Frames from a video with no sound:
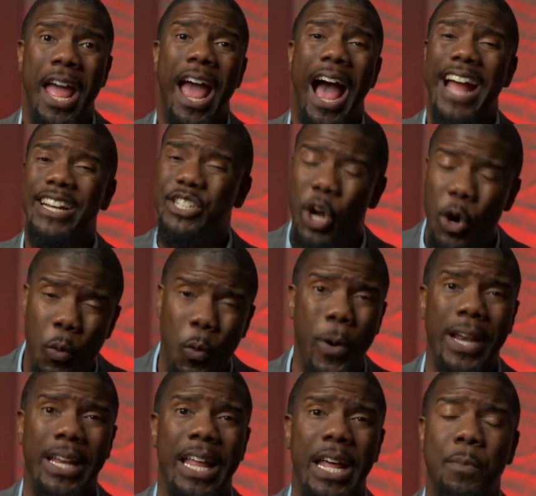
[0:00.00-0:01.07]
I don't
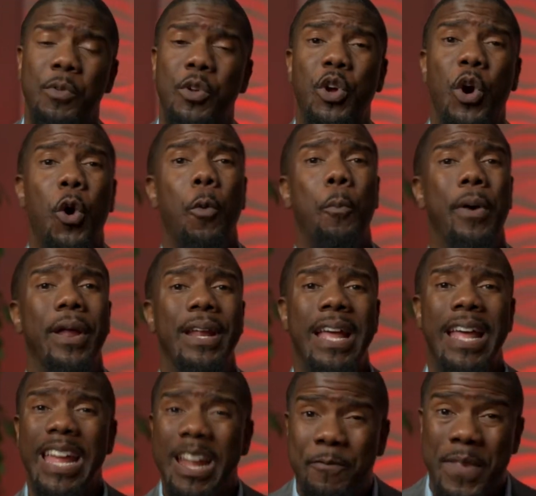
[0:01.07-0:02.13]
want to let him go, but
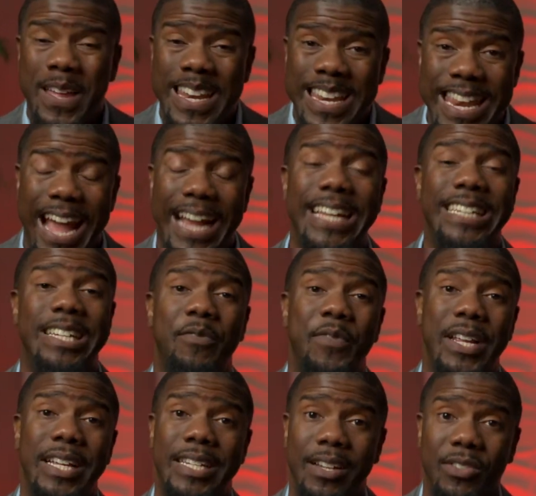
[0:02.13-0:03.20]
if the
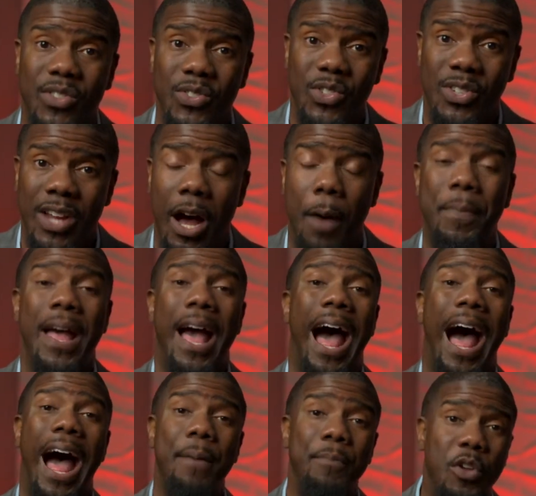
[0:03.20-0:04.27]
negativity doesn't stop,
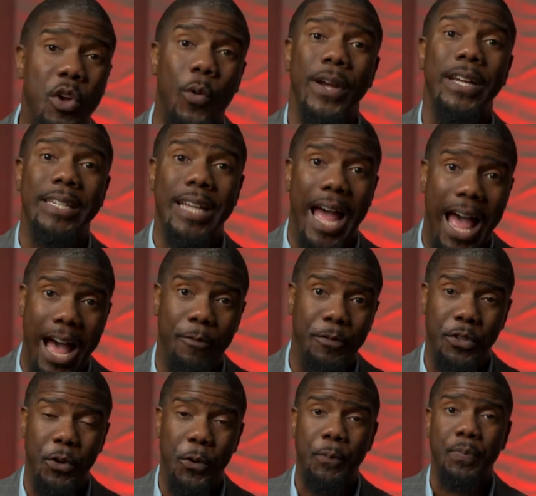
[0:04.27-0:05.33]
I'm going to have
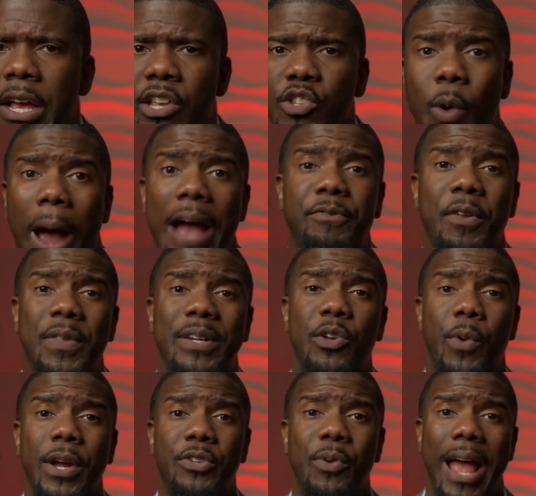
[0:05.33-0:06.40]
to. So after the
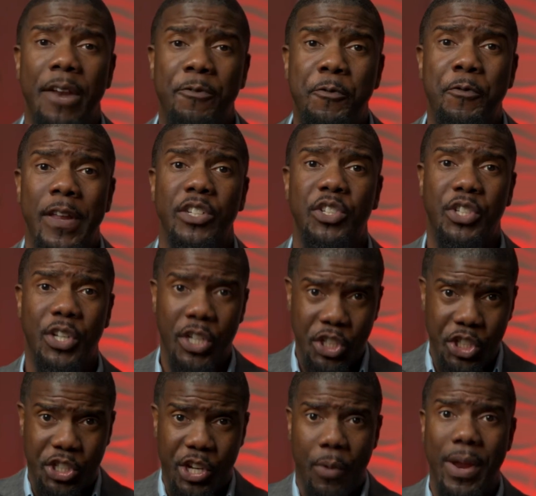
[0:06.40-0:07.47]
director had finished
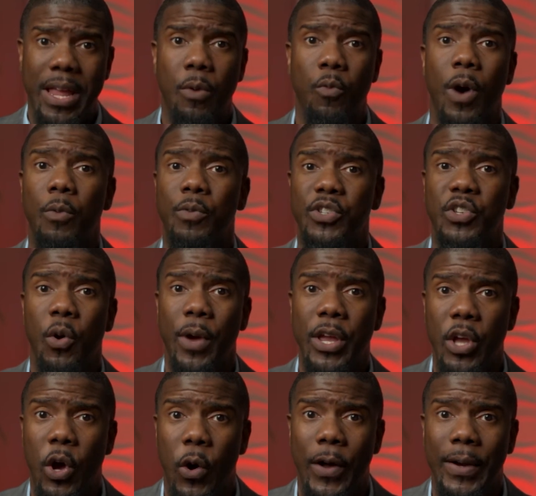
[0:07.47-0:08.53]
sharing what was
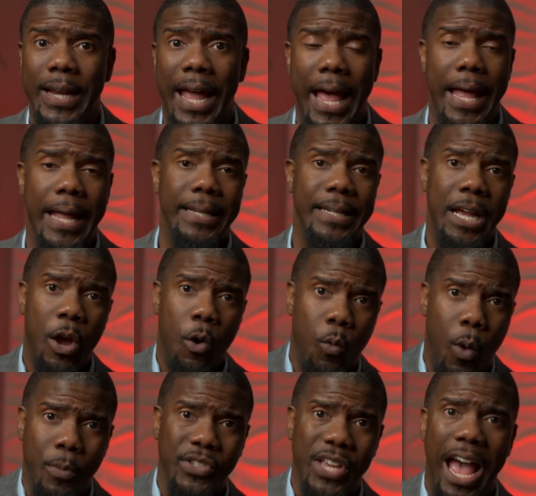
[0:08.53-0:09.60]
going on and
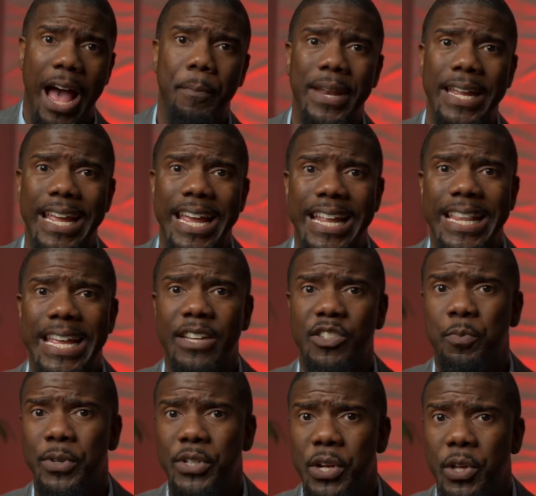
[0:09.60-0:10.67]
what was happening in his
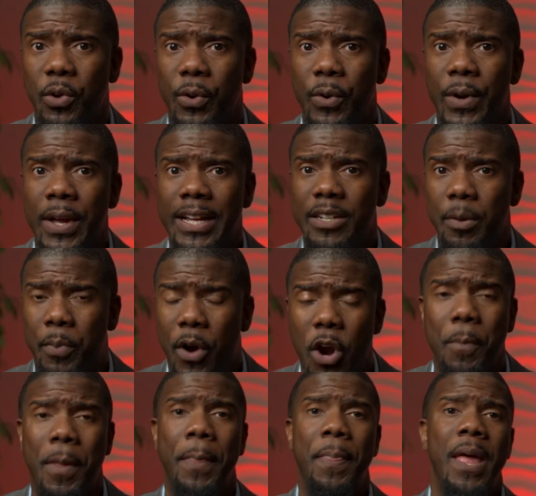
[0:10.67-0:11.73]
particular
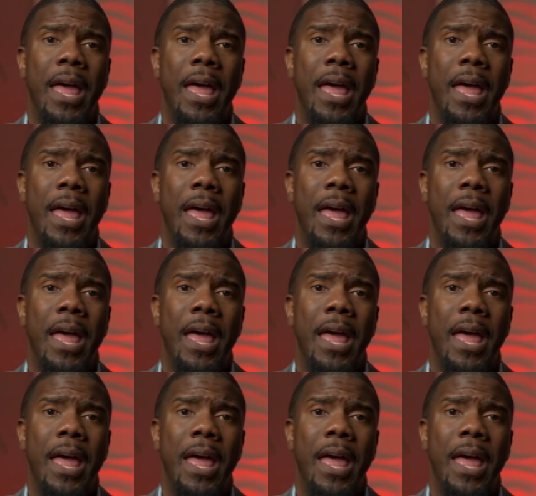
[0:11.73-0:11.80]
department,